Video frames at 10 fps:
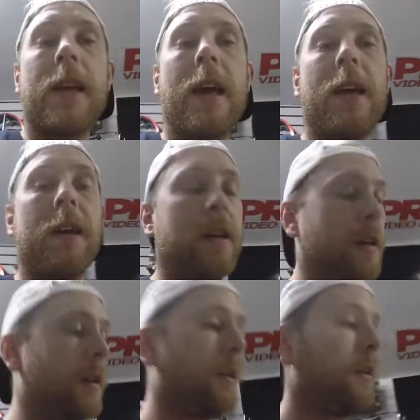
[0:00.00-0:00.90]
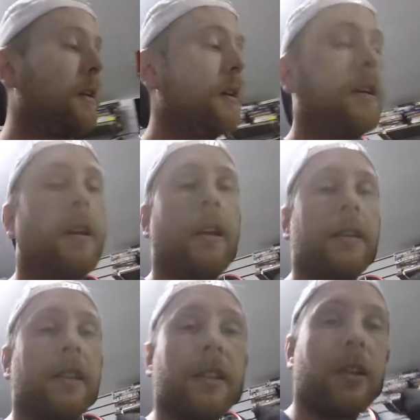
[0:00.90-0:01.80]
hat
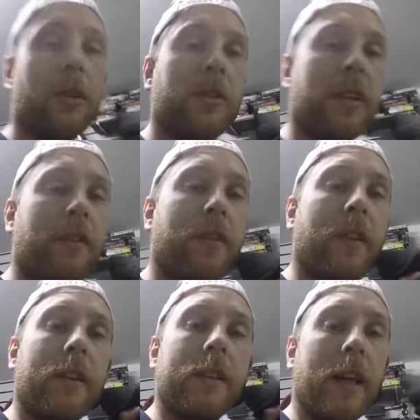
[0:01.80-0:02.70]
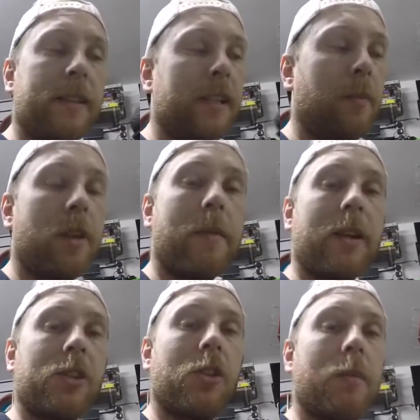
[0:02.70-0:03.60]
is exclusive to Entity
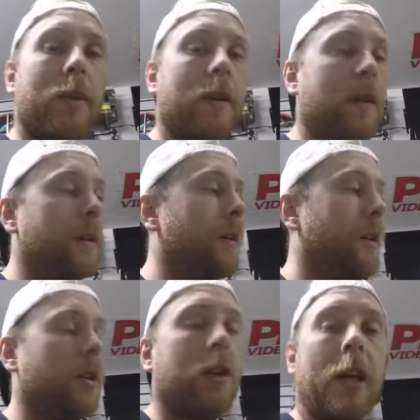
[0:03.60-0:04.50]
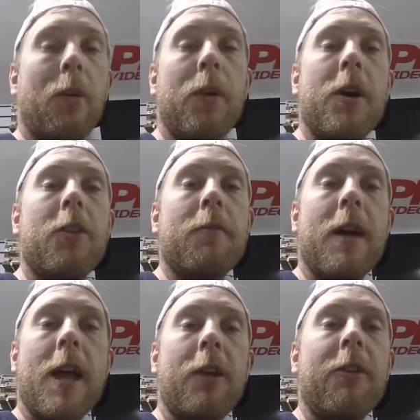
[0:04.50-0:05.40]
BMX Shop. You cannot buy them
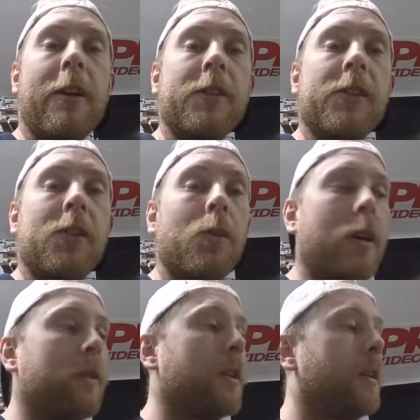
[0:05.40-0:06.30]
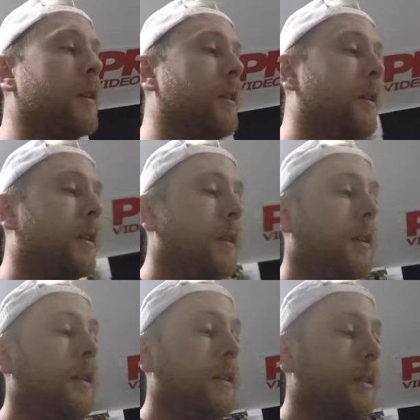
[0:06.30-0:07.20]
anywhere else in the world.
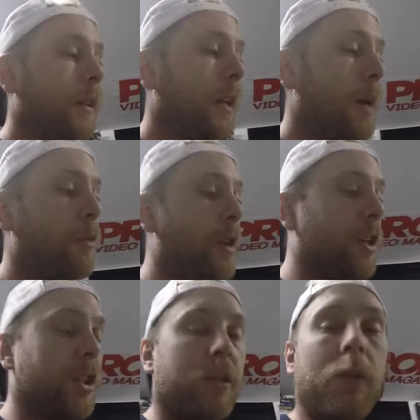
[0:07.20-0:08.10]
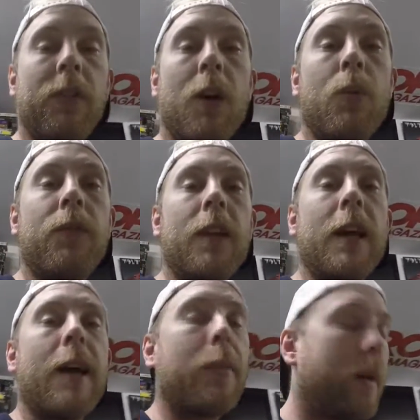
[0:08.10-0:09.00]
This is a collaboration that we've done with the
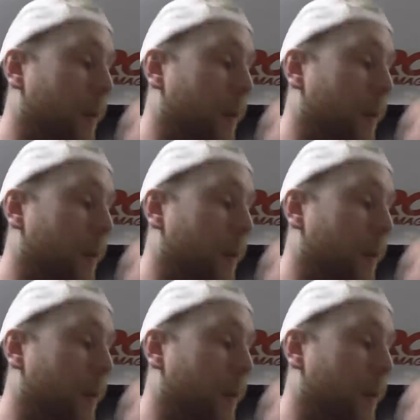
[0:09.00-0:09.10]
lab.